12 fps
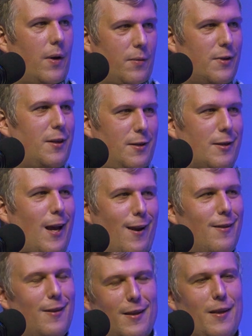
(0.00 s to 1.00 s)
I was going to
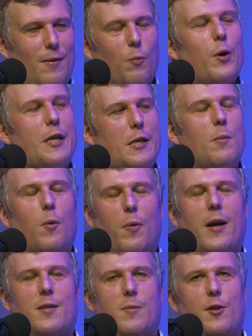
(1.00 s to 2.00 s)
say reasonable
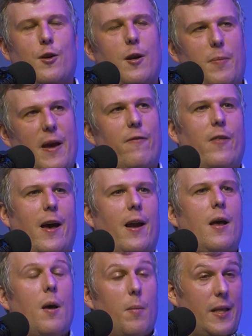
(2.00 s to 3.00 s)
prices, but you're going to pay for that.
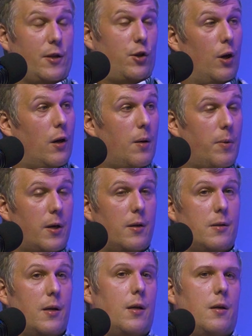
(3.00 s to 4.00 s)
But that's good
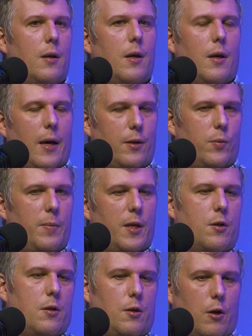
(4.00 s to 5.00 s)
because then, as we
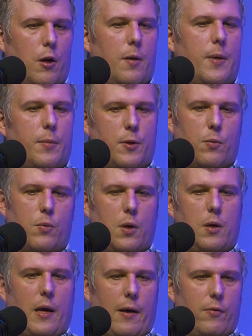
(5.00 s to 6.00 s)
mentioned, you're going to be able to
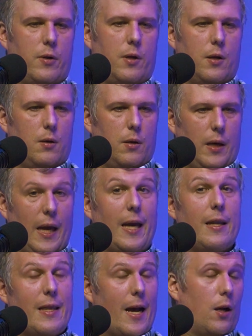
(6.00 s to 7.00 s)
run everything
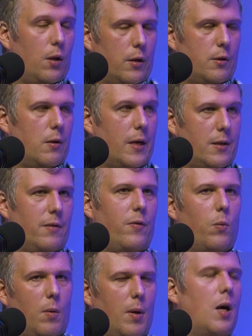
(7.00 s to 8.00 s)
in that cluster as if it
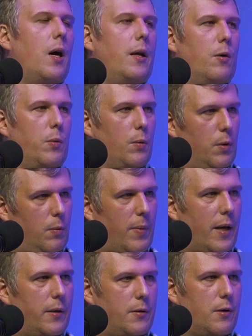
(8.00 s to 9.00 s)
were behind a real load
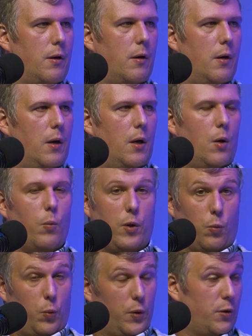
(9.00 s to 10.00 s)
balancer with a
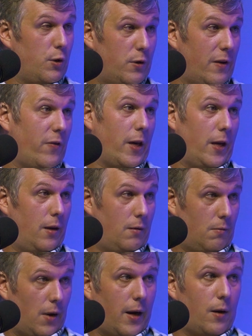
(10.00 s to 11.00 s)
real certificate,
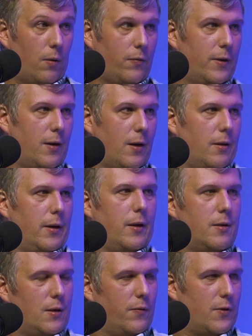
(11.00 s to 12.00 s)
right? Hopefully not like a
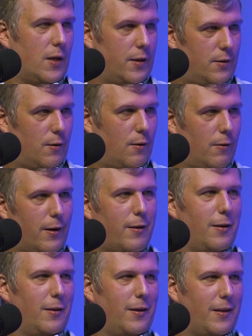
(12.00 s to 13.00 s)
self-signed cert or
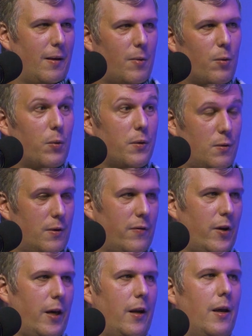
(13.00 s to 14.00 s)
anything like that, but a real
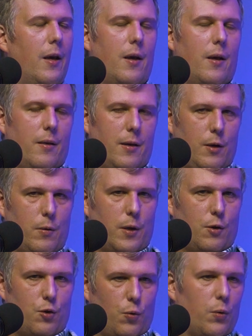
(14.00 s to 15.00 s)
certificate that you can
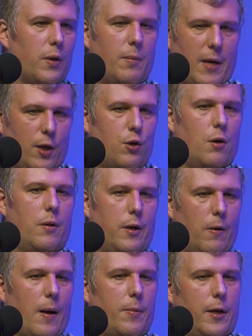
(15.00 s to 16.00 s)
truly make sure that
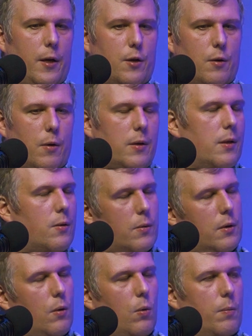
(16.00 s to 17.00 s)
your application runs. That's
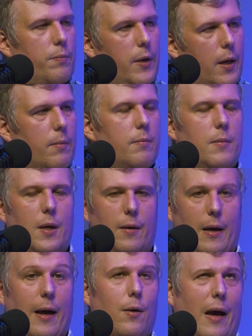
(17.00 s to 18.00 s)
really cool. Yeah,
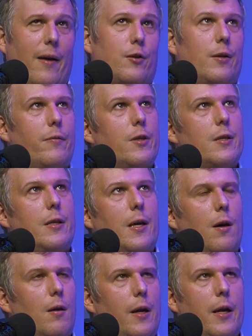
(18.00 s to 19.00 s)
I actually haven't seen that
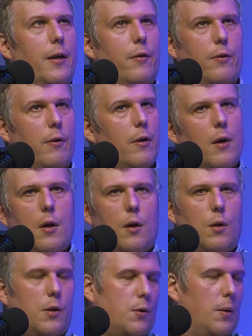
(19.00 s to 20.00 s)
on any other
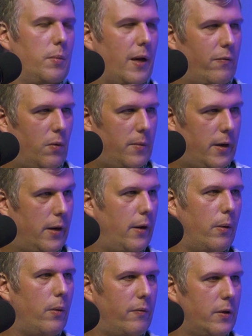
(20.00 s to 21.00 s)
clustering platform that I
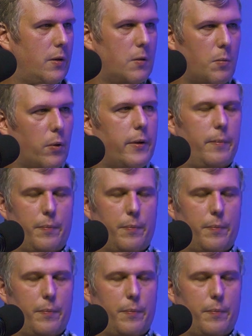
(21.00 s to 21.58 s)
know of at this point.